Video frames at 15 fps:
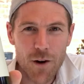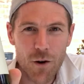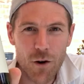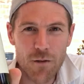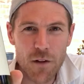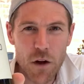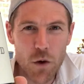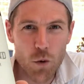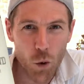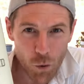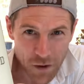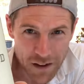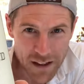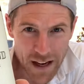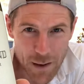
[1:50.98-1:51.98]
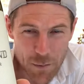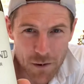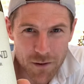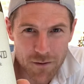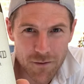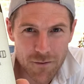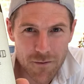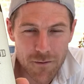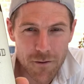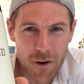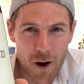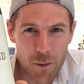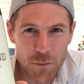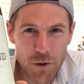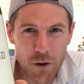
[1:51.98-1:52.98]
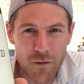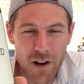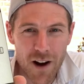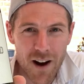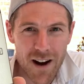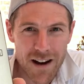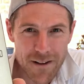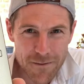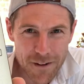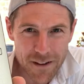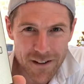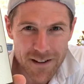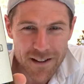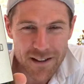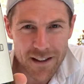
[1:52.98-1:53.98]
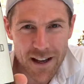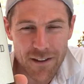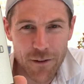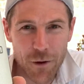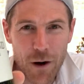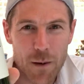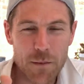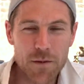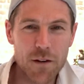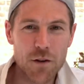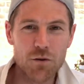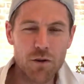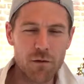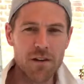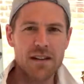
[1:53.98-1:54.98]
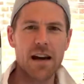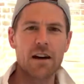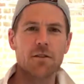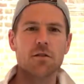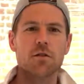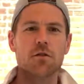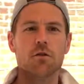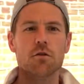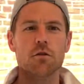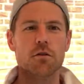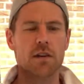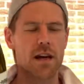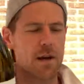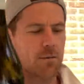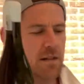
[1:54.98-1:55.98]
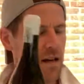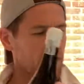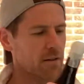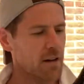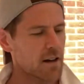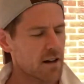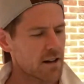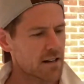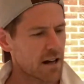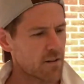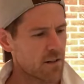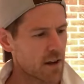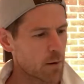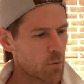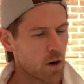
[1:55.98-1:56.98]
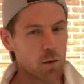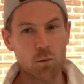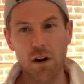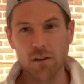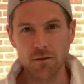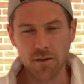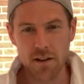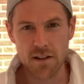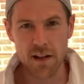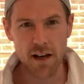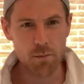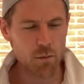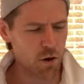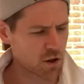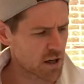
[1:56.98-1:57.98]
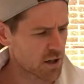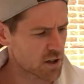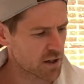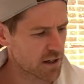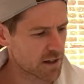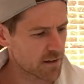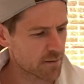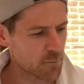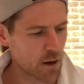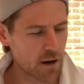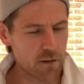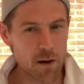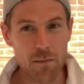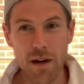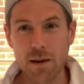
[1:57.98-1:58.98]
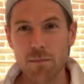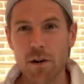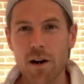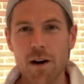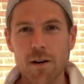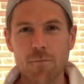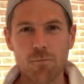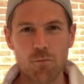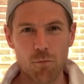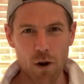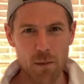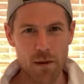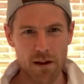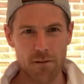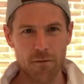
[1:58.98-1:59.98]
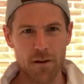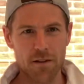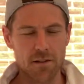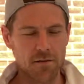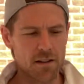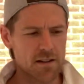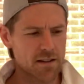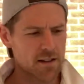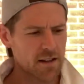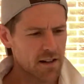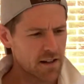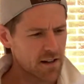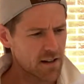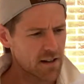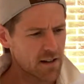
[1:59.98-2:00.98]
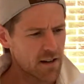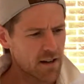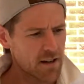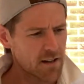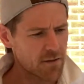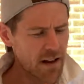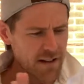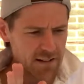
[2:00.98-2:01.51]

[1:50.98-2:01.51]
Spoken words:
in the Northern Cape, farmed on the high veld, and the grapes have been driven down to Cape Town, down the N1, well, to Stellenbosch actually, where they're made by winemaker friends of his. So that